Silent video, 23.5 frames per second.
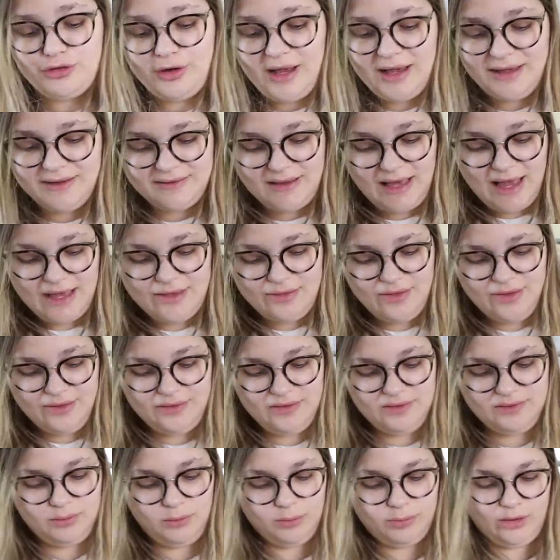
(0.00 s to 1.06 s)
dress. I think
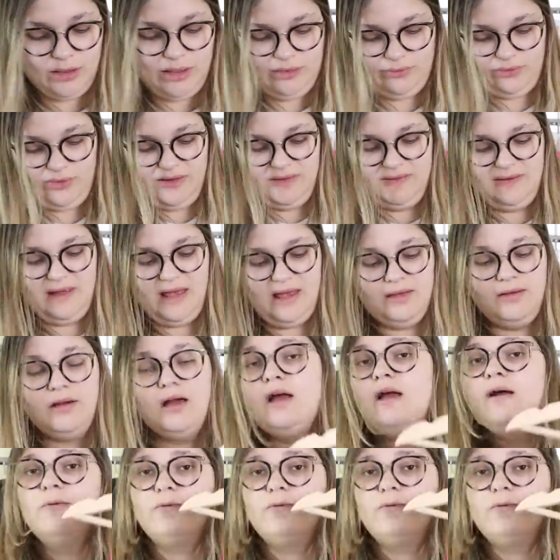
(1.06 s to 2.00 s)
this will probably resell